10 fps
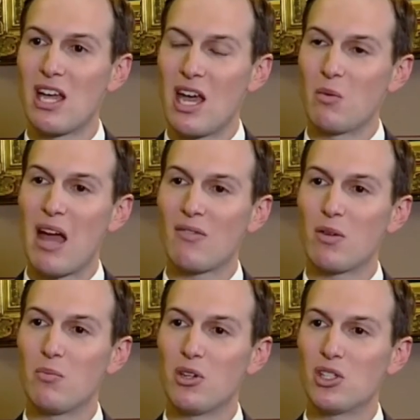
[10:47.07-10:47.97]
and we have
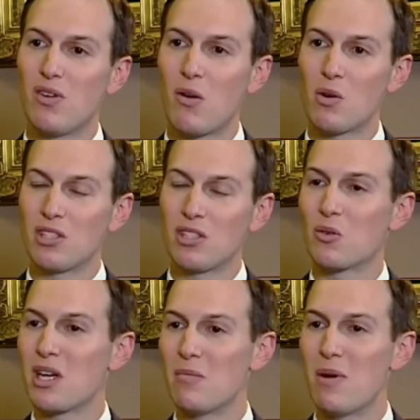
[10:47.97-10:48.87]
to push forward to
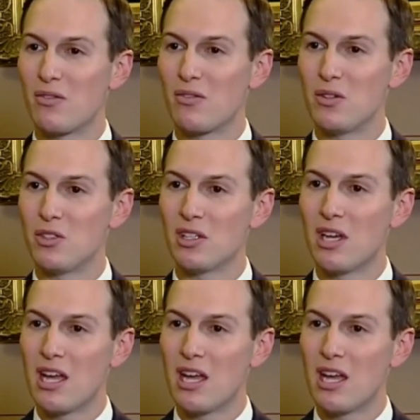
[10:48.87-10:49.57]
create a better future.